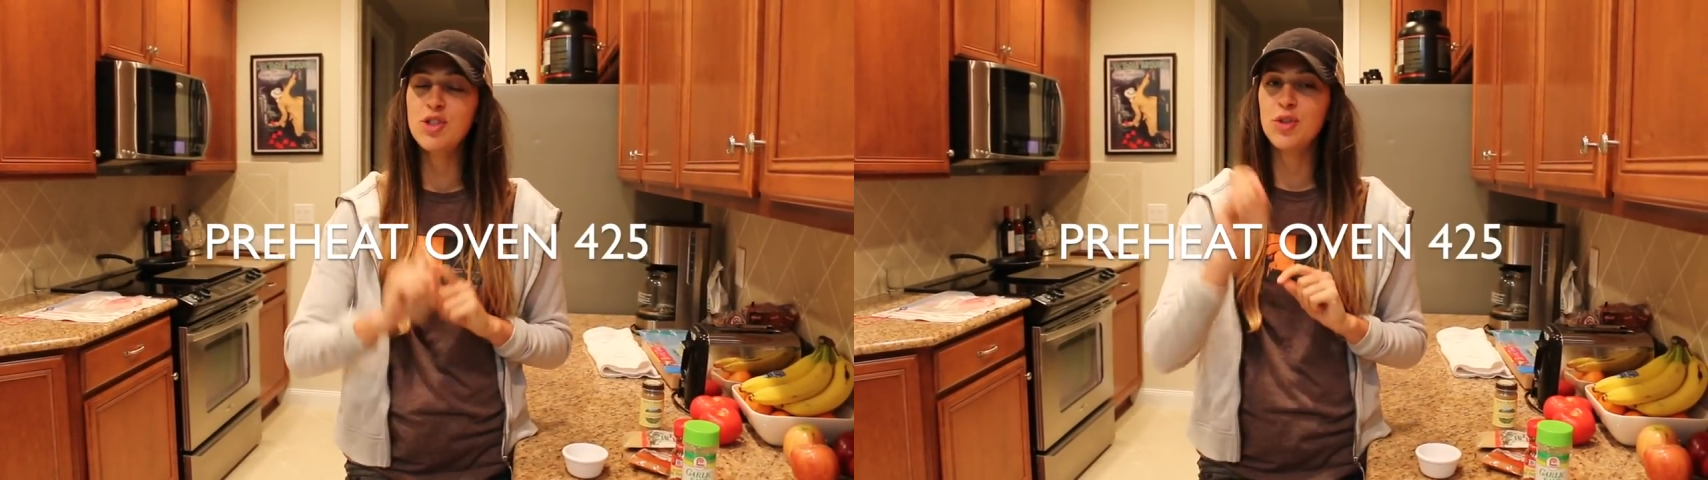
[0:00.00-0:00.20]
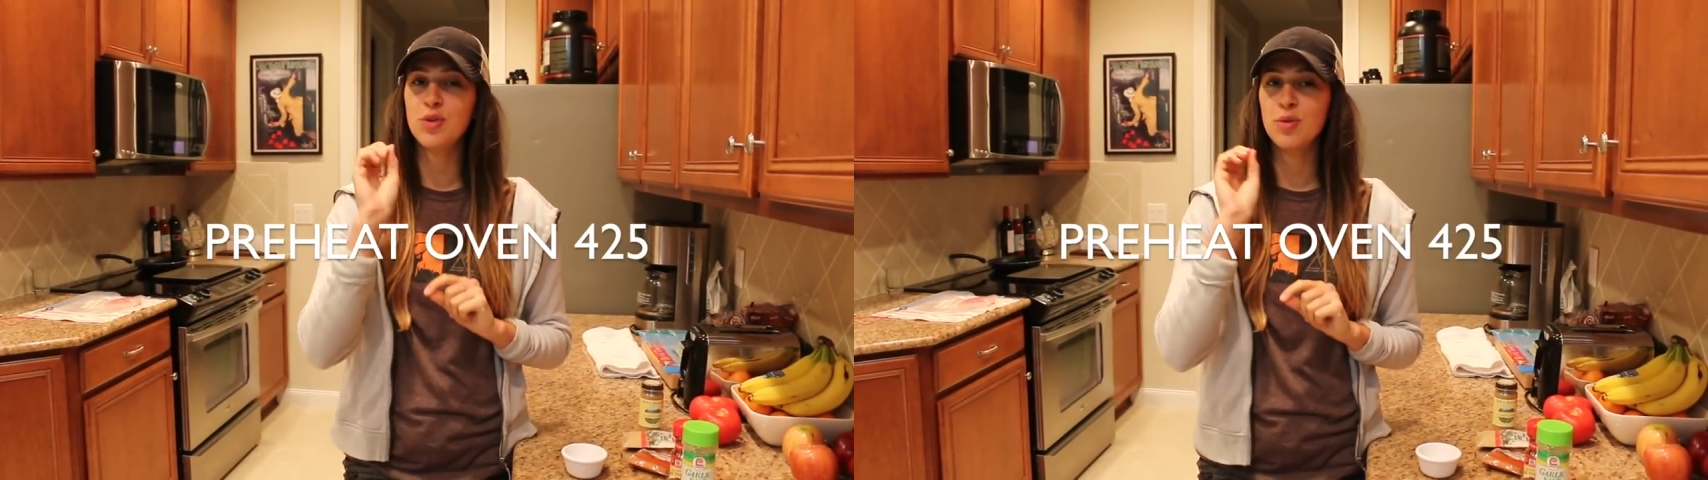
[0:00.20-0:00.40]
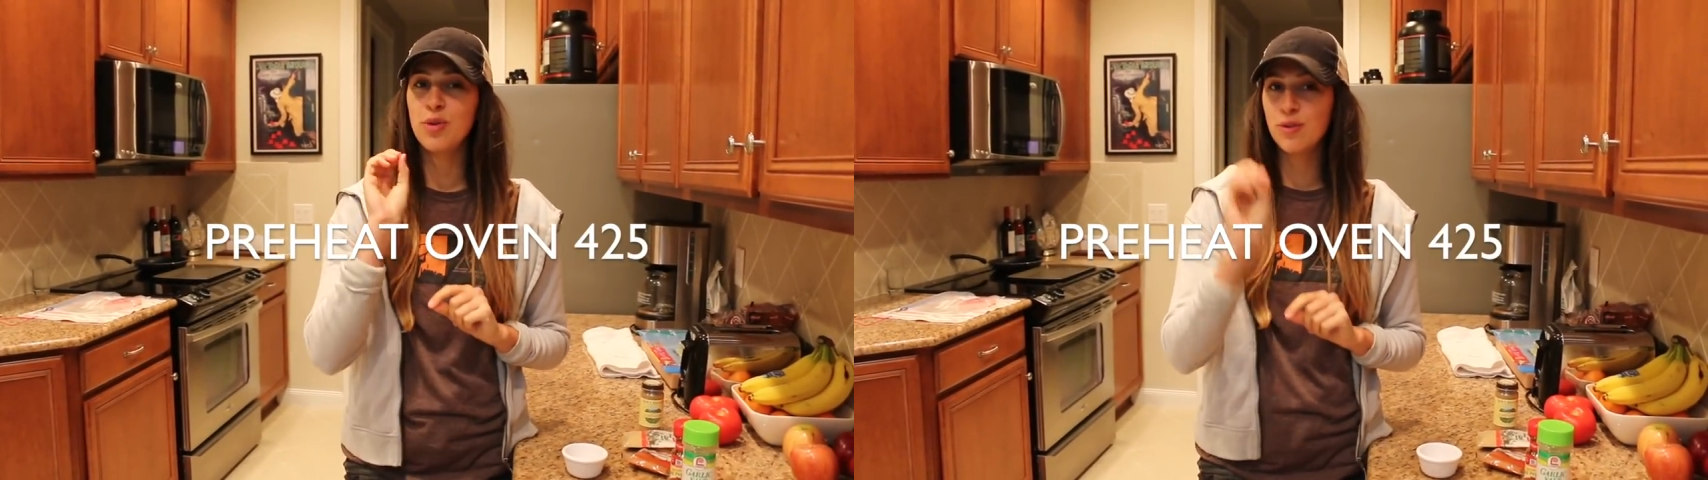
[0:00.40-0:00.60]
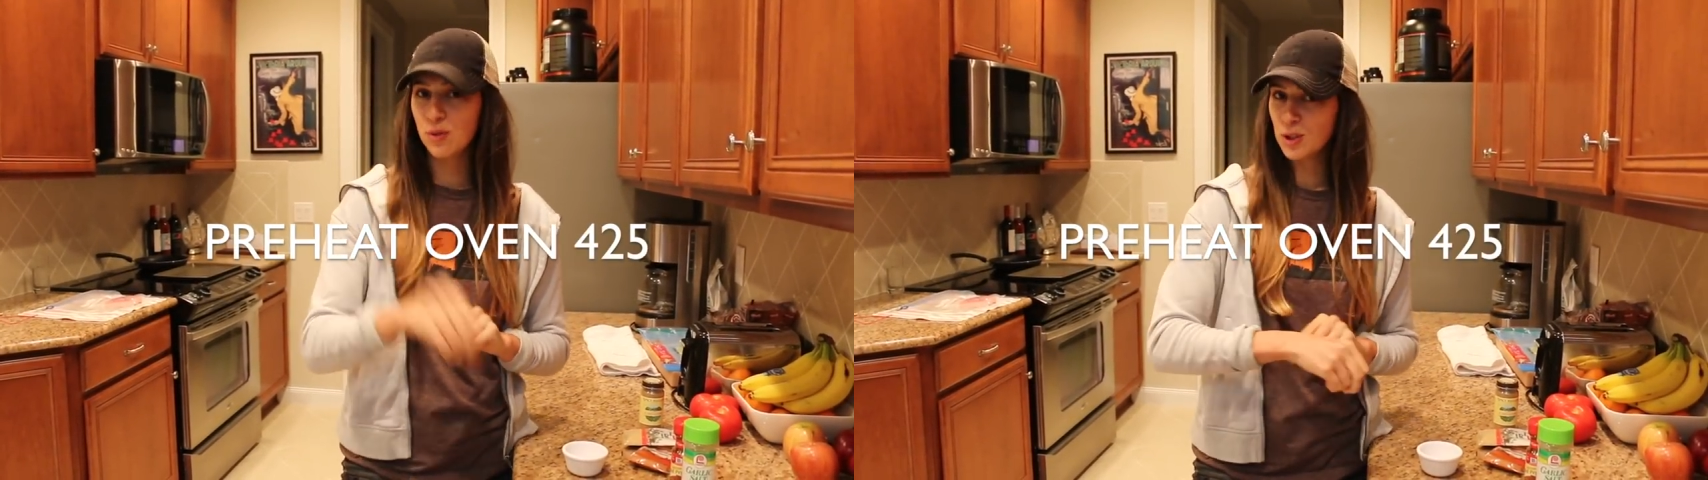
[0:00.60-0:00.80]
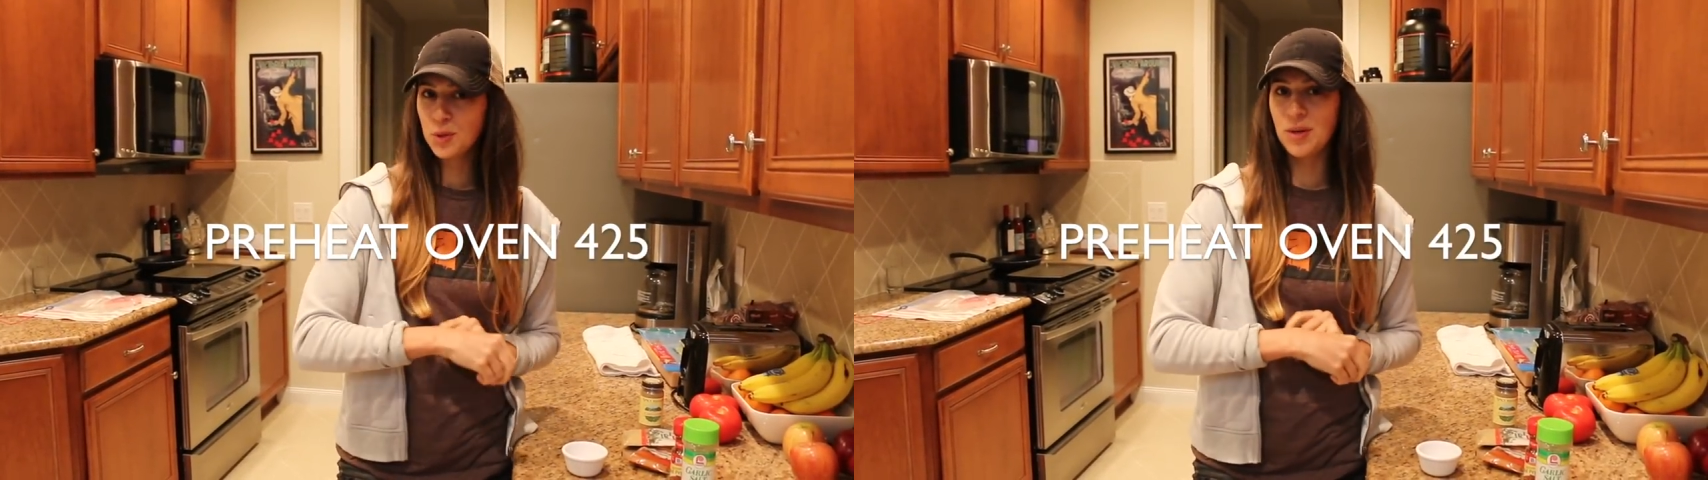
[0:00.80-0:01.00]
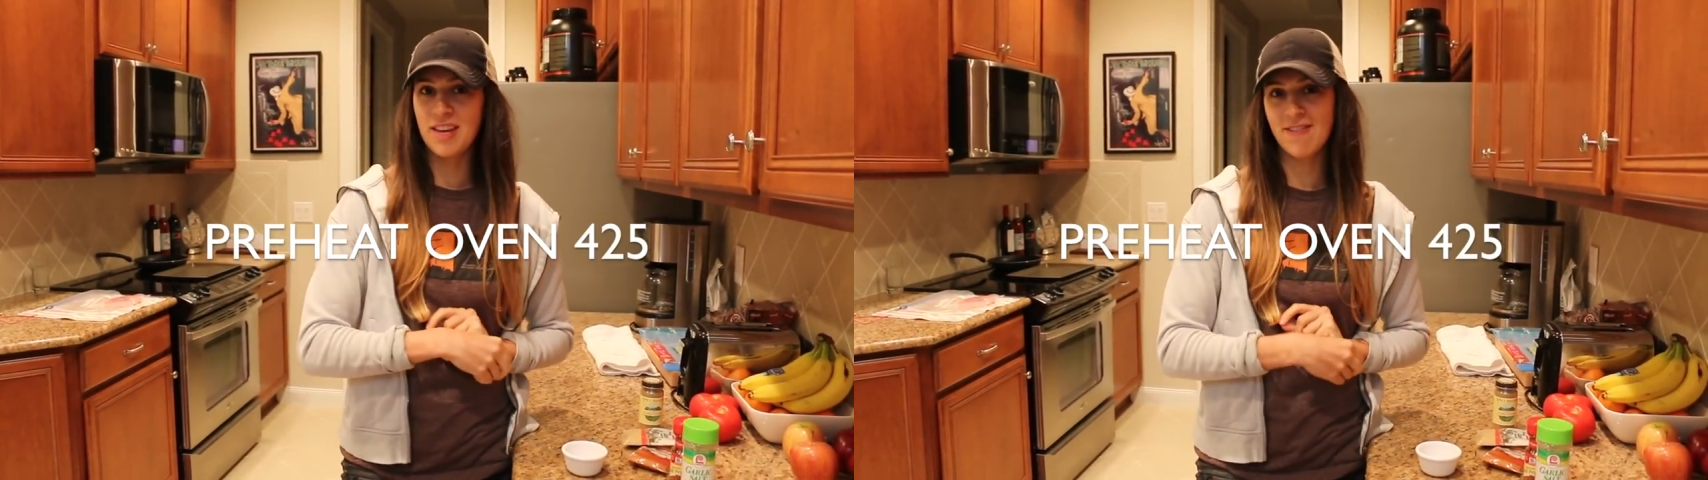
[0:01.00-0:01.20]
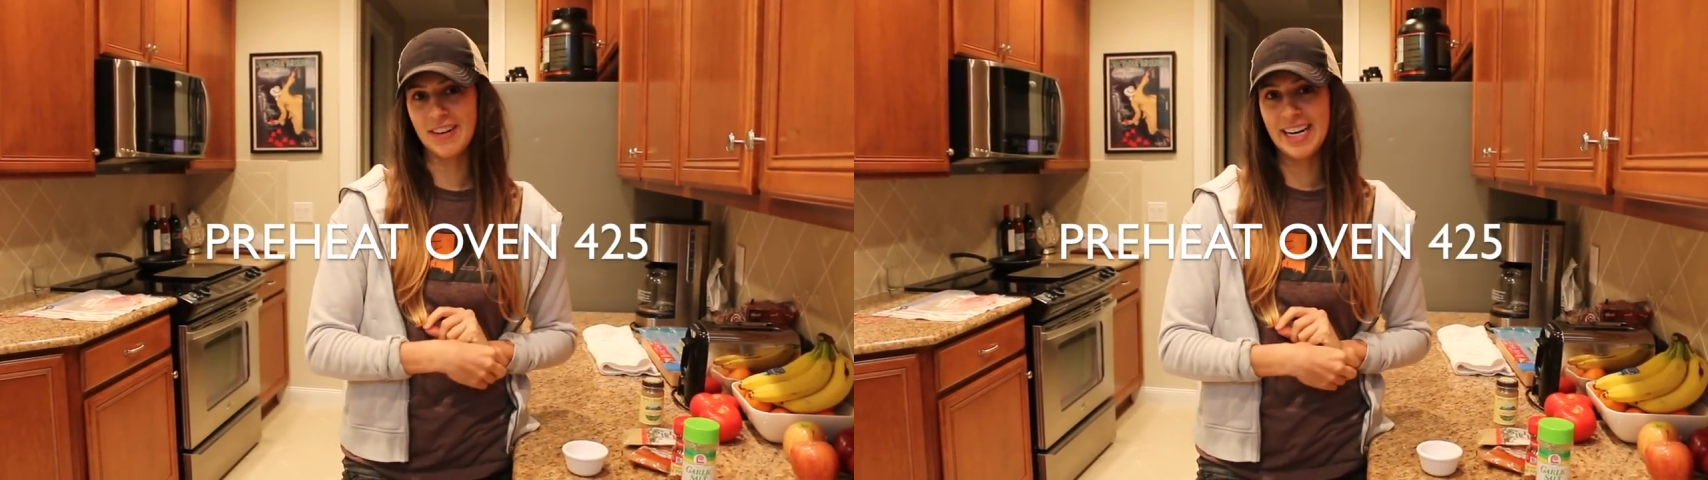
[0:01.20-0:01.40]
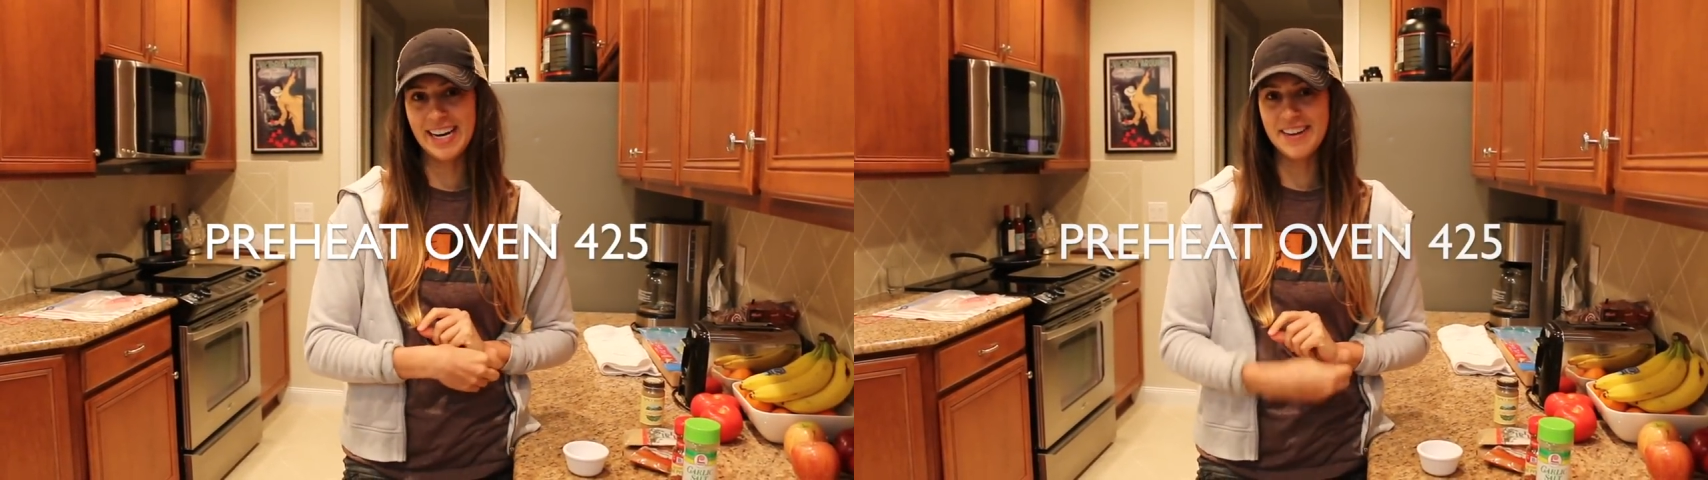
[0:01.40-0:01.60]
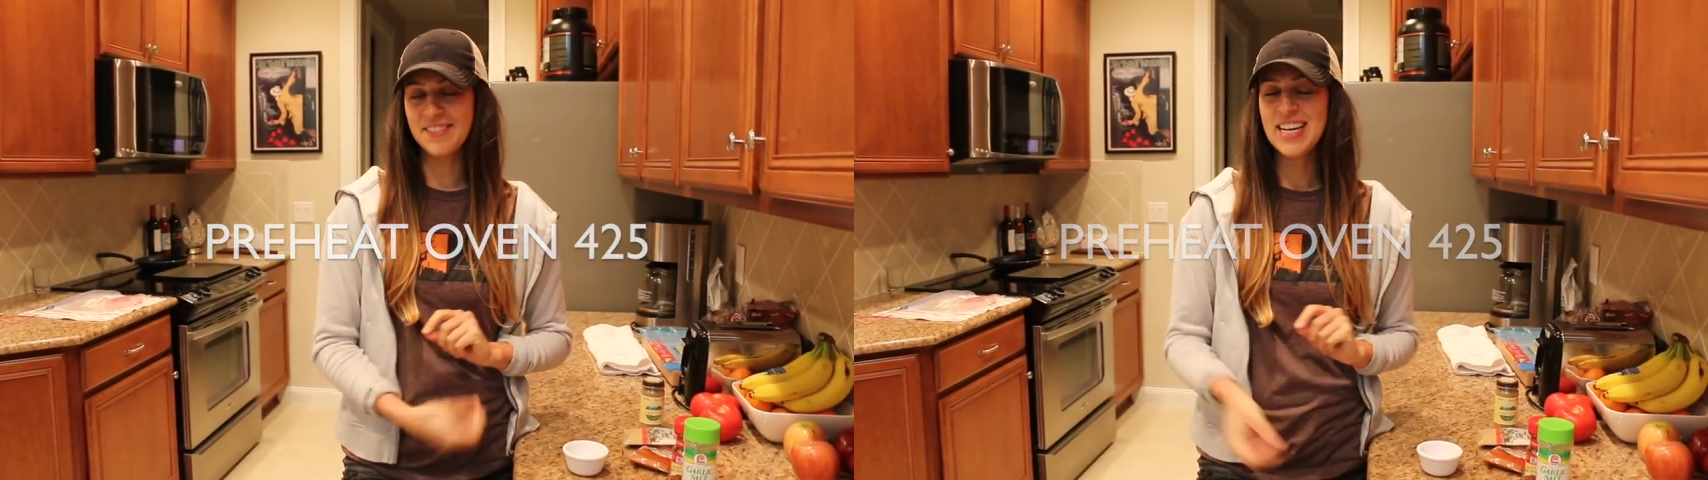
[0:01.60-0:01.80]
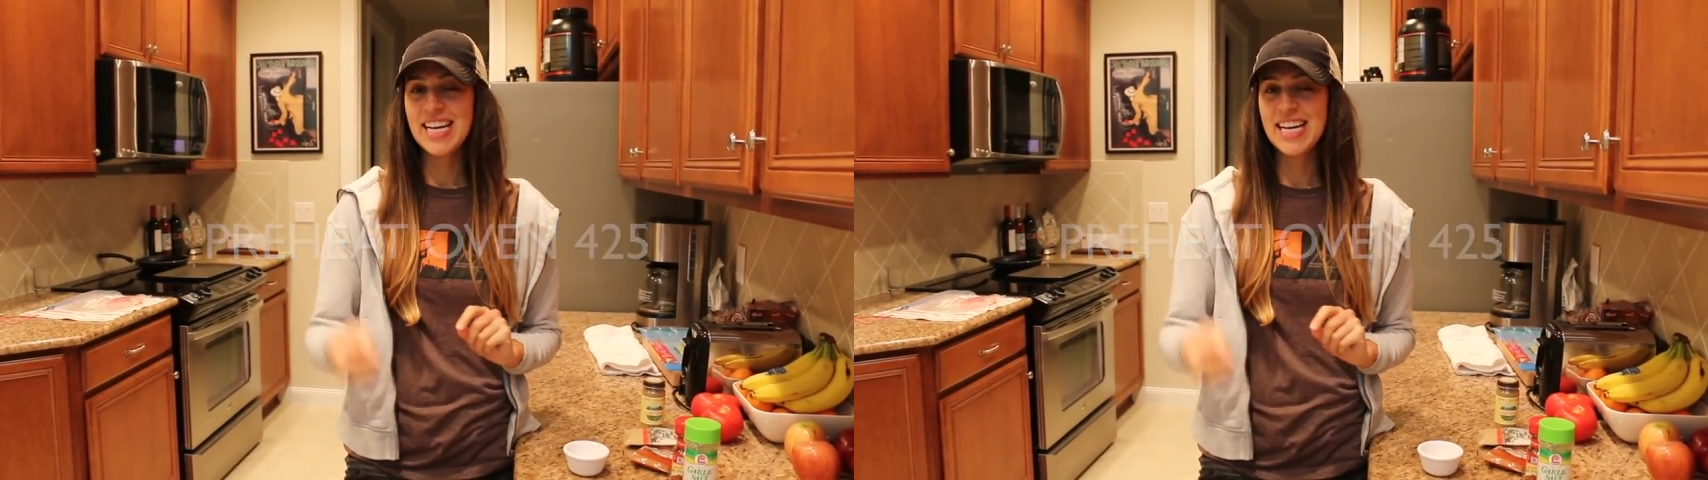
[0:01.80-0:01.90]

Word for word: to 425.